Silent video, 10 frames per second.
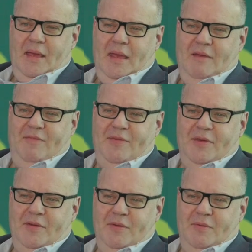if
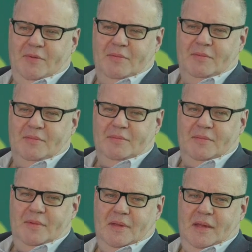you
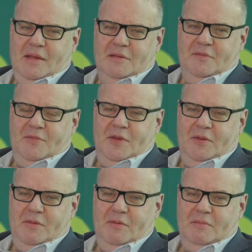
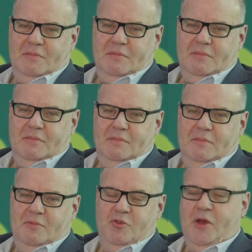interview
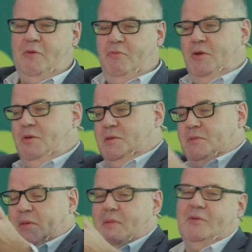Joe Root,
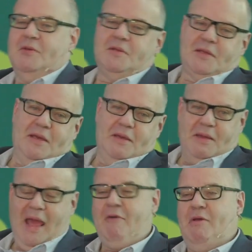we mentioned today,
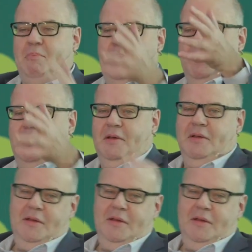Harry Brooke,